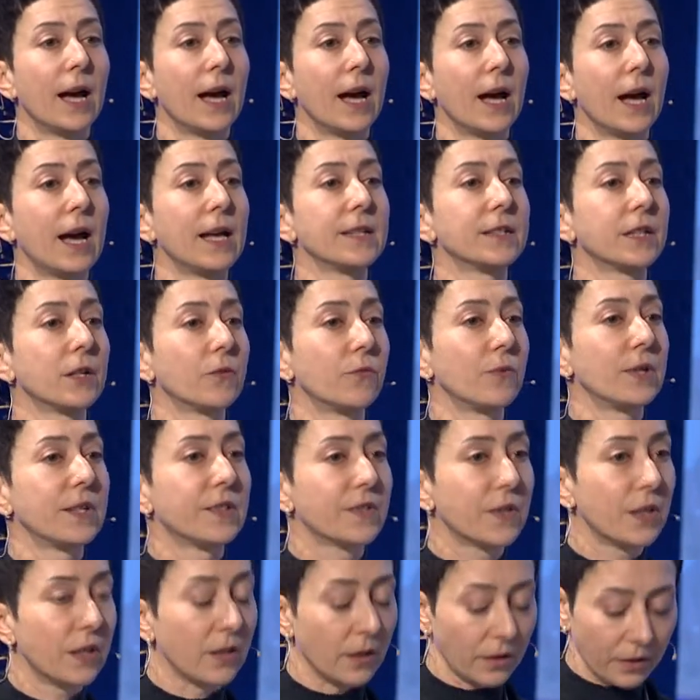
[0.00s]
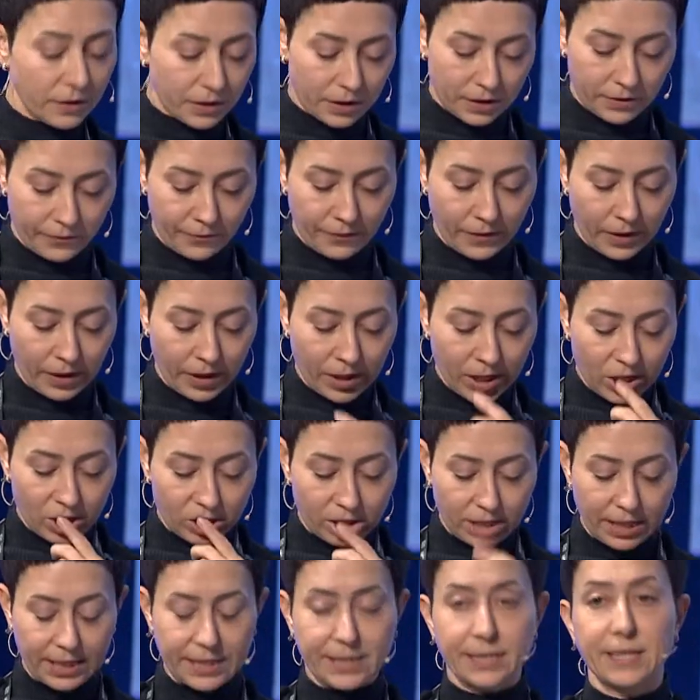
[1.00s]
As a result,
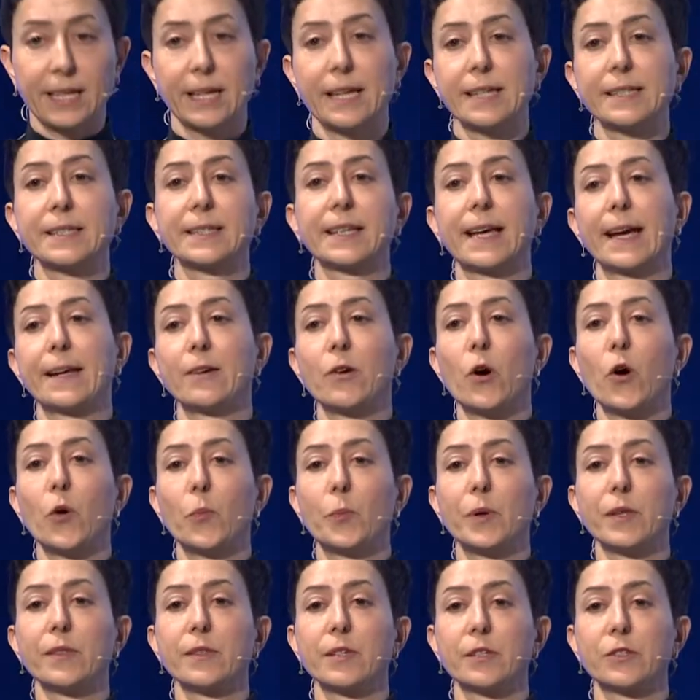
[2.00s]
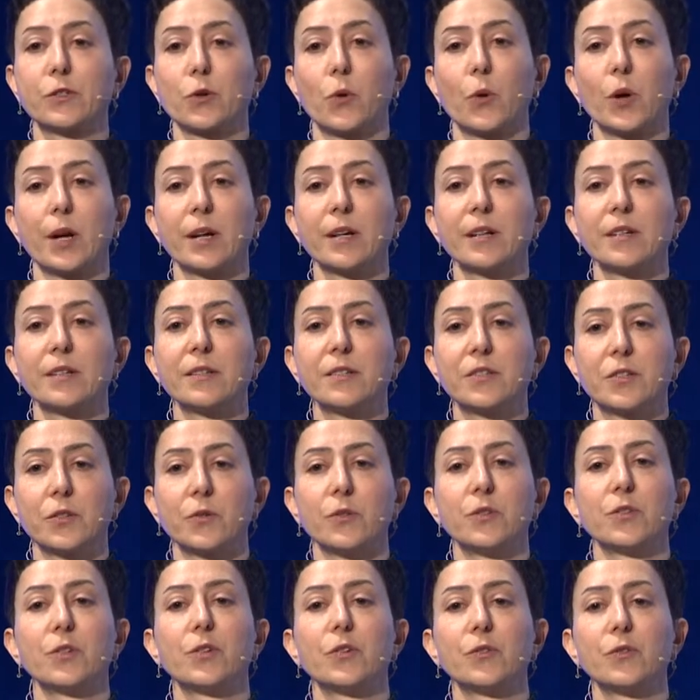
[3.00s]
CCS can open the door to a
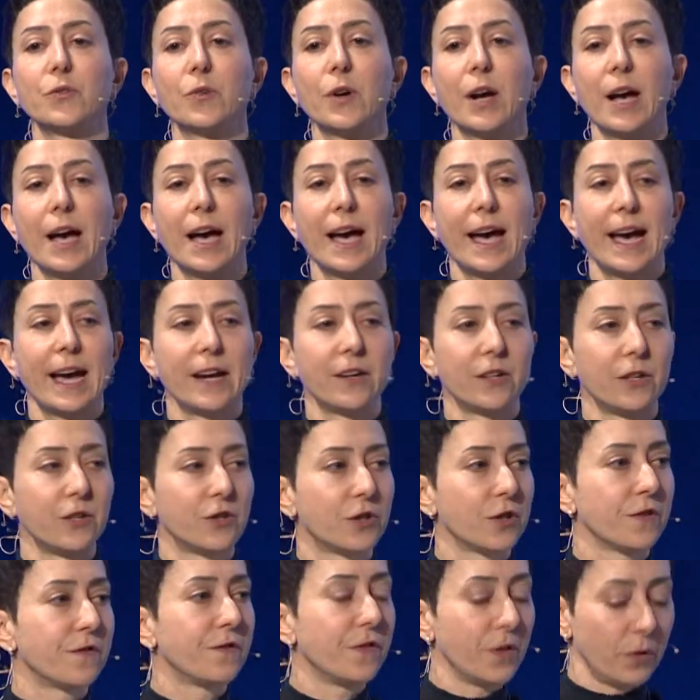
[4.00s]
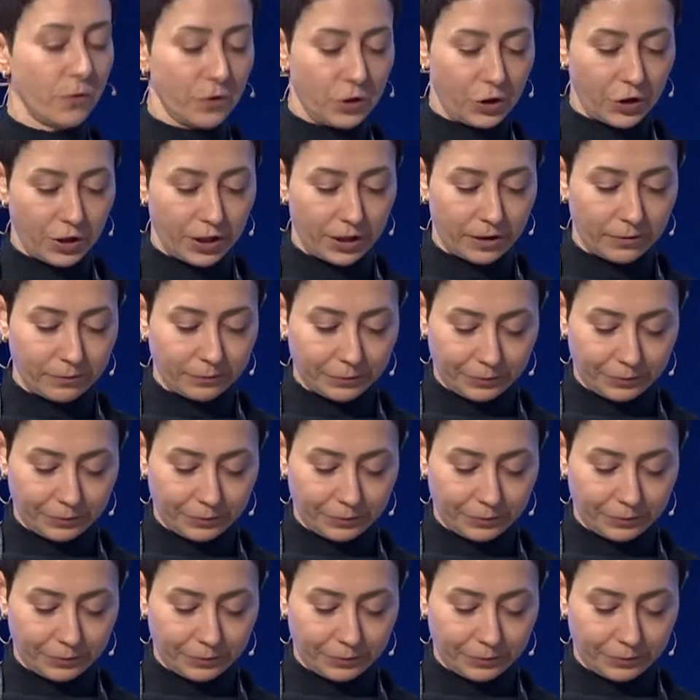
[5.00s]
new energy future.